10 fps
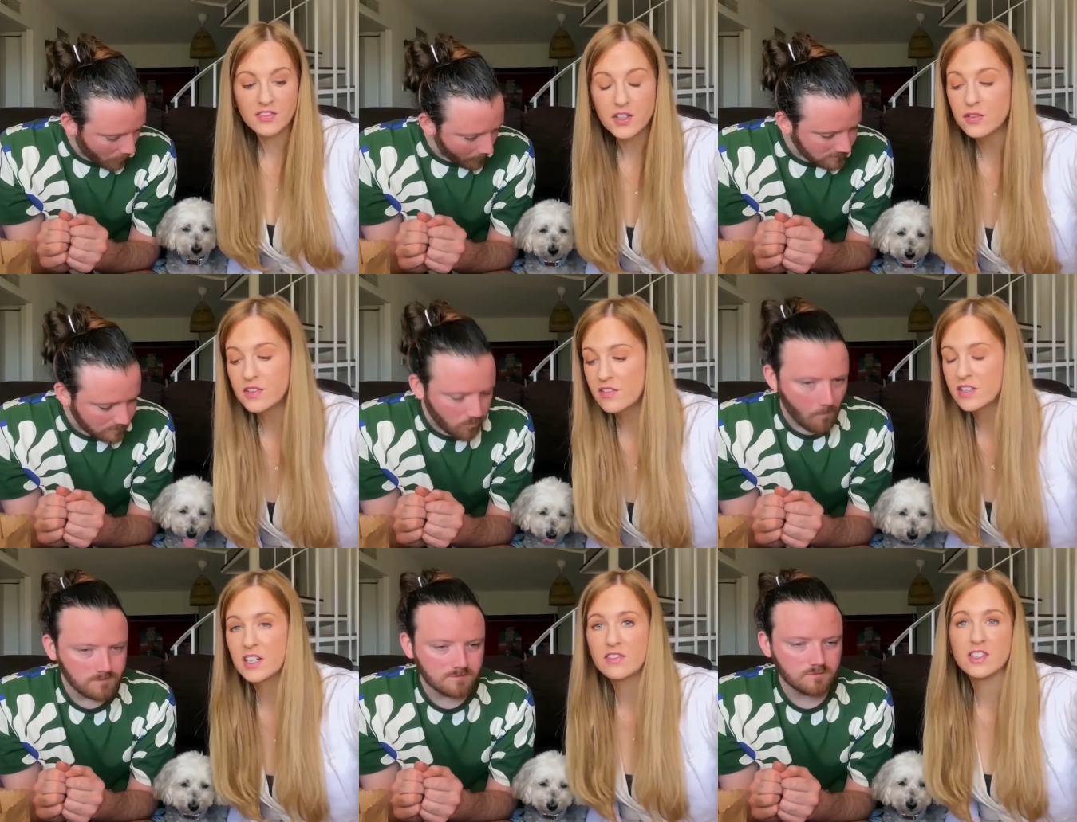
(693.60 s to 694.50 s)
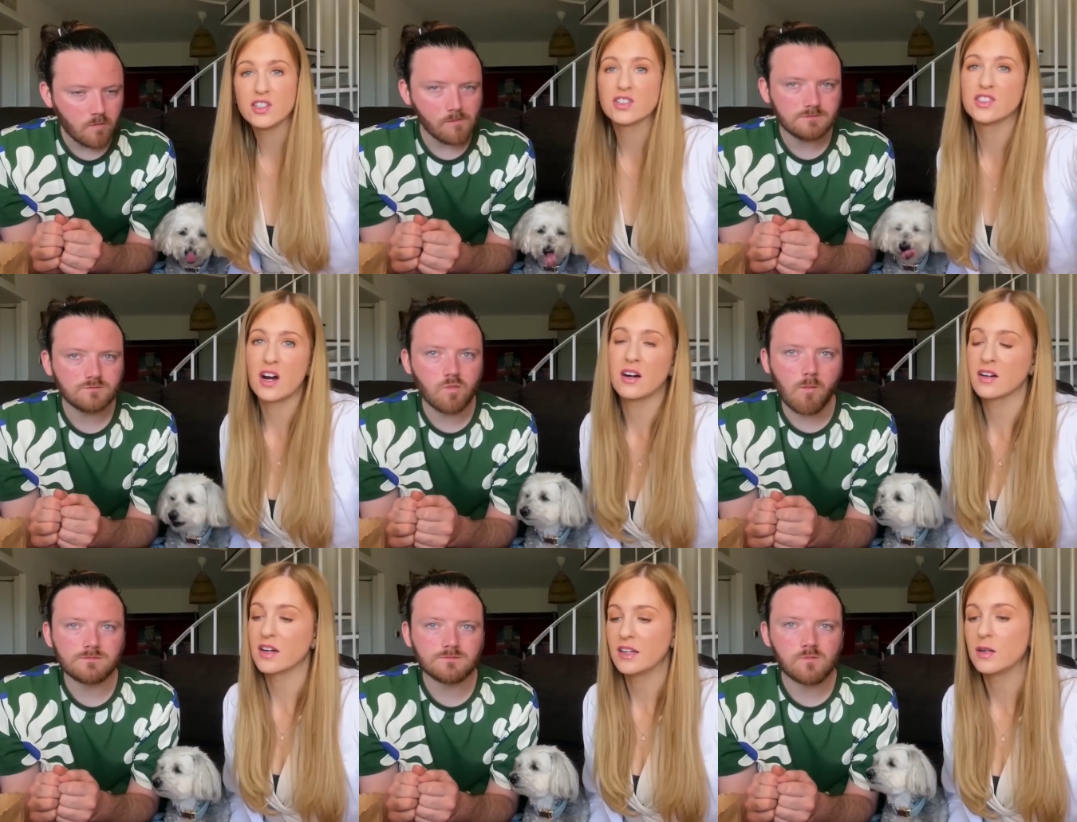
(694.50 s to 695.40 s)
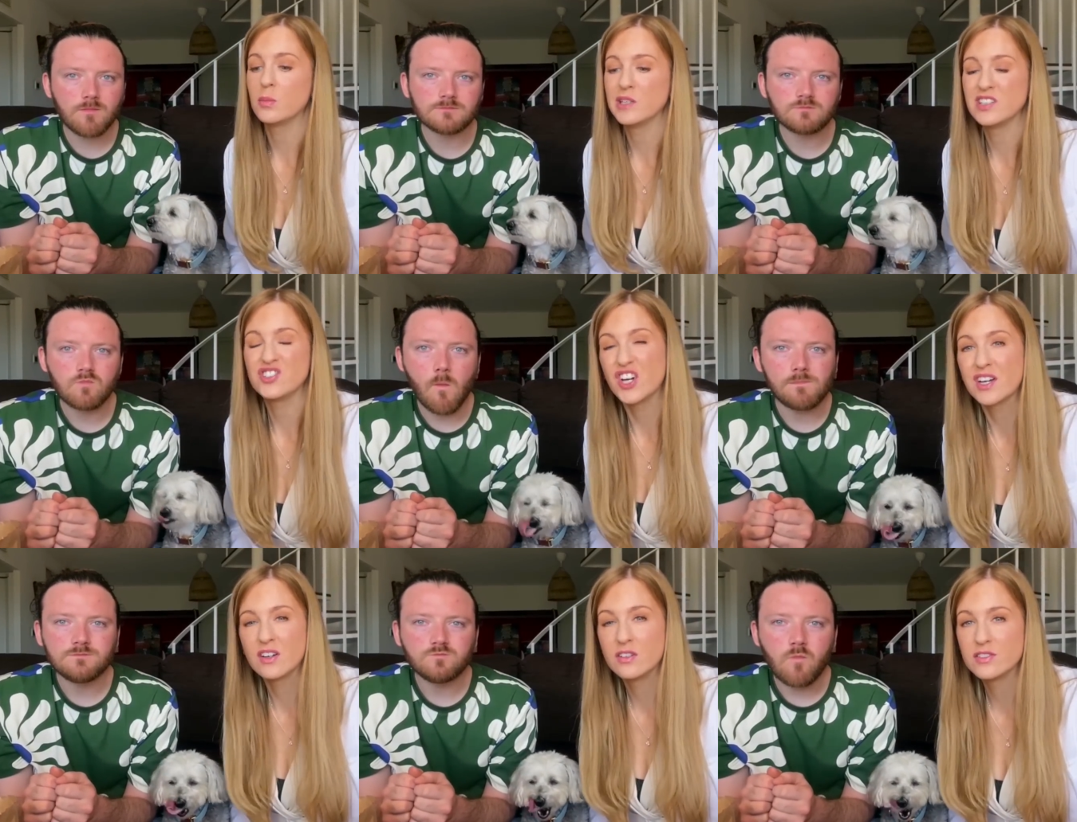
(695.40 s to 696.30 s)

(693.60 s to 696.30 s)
Speaker 1: if you've never given your dog a little bit of chicken off